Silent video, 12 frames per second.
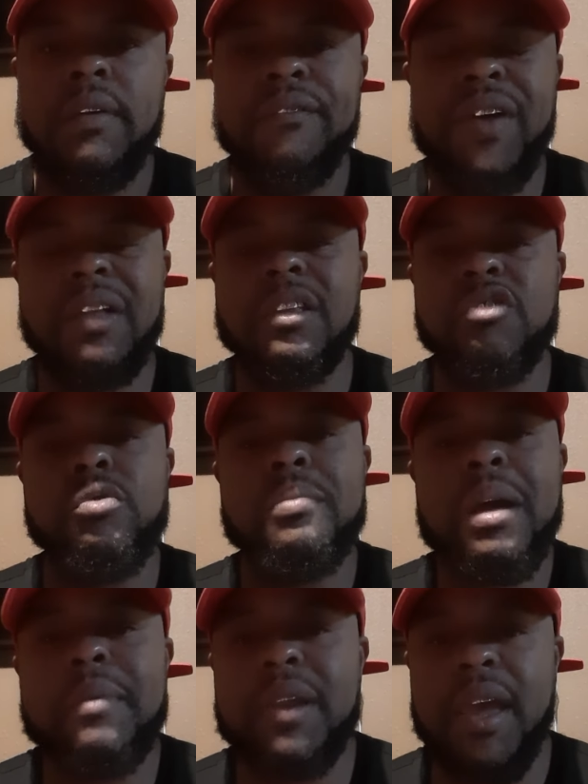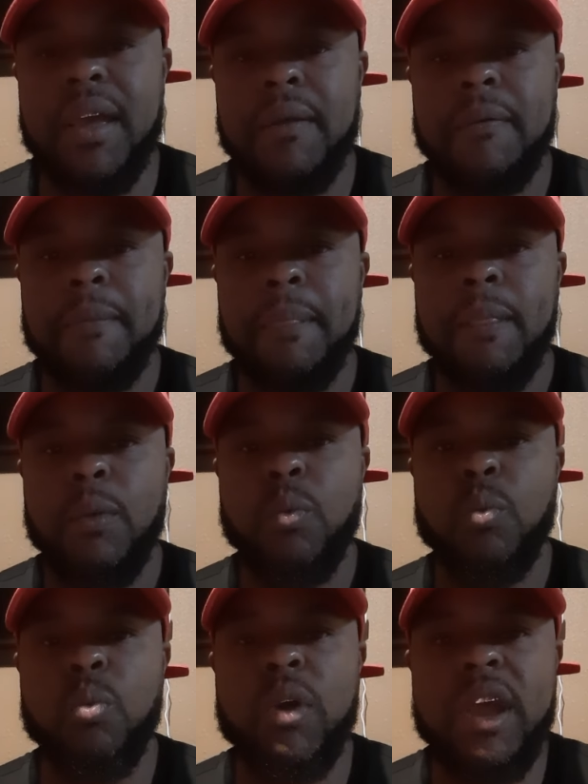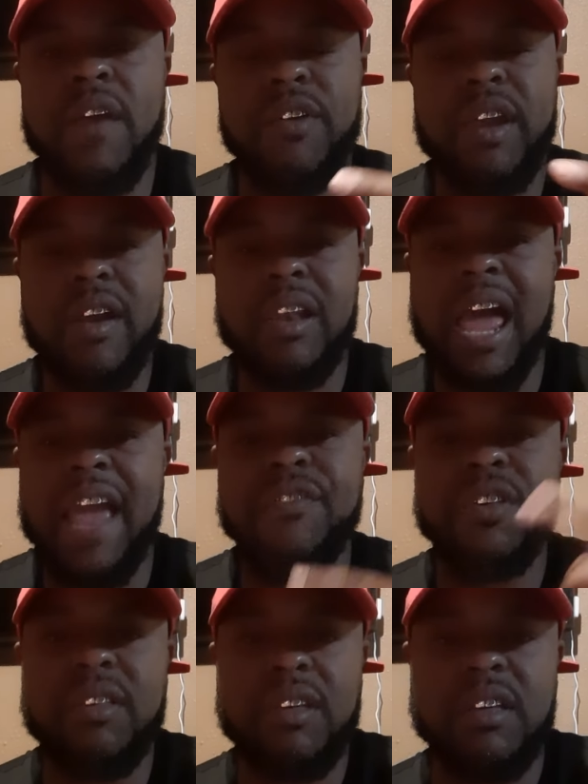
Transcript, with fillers: Fellas, remember that. Whenever their life